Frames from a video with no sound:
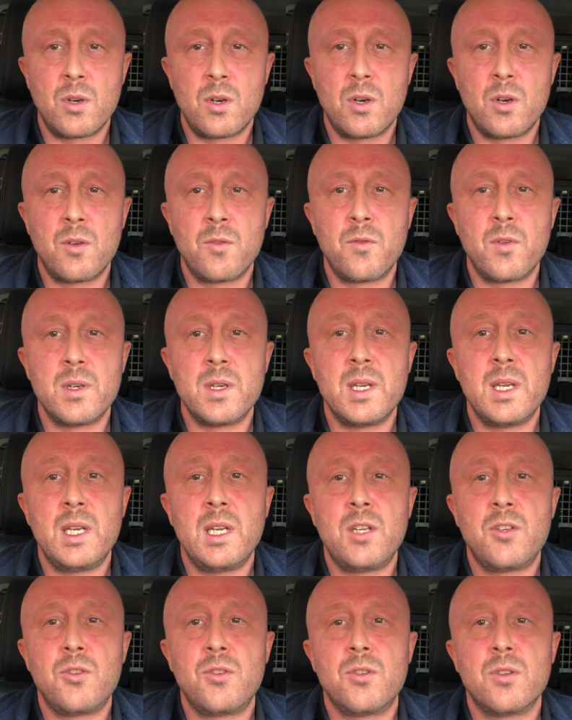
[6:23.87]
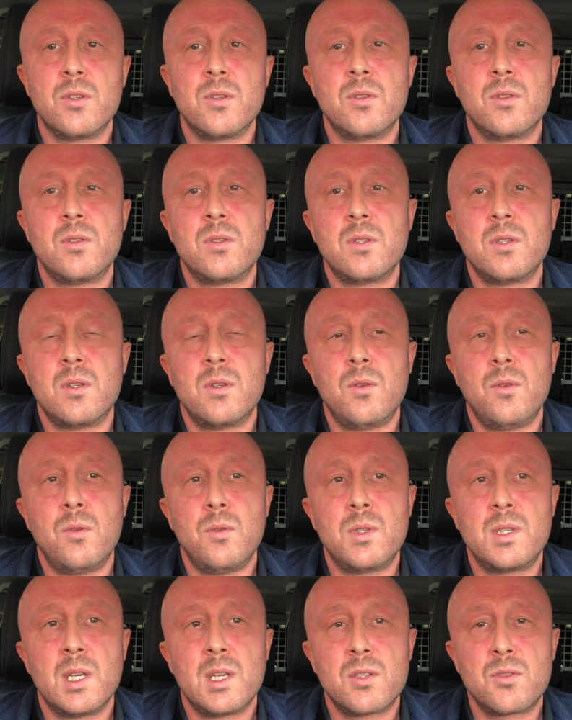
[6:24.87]
of an estrogen
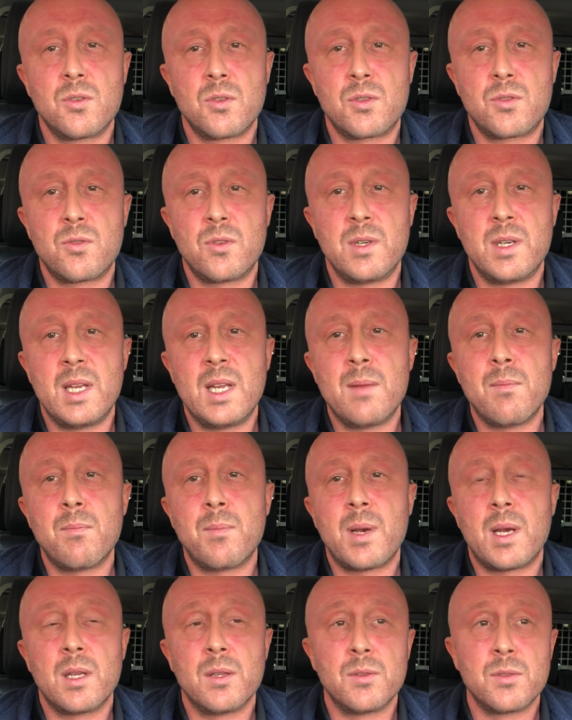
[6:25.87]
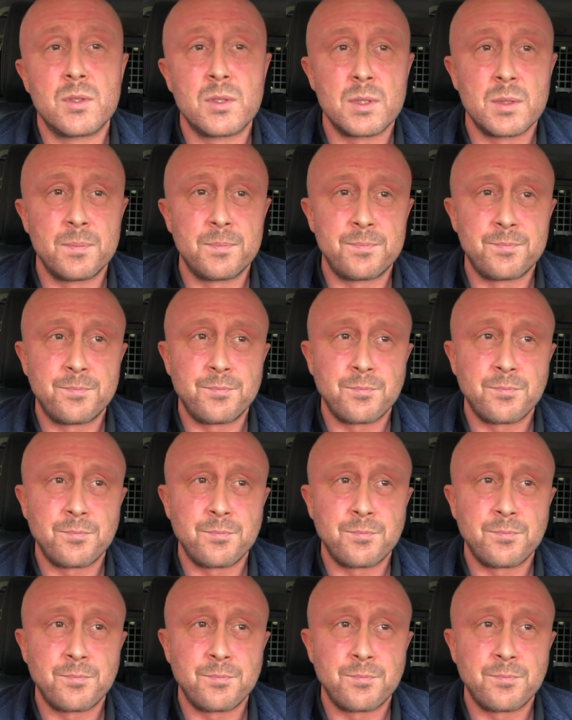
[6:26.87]
to testosterone imbalance.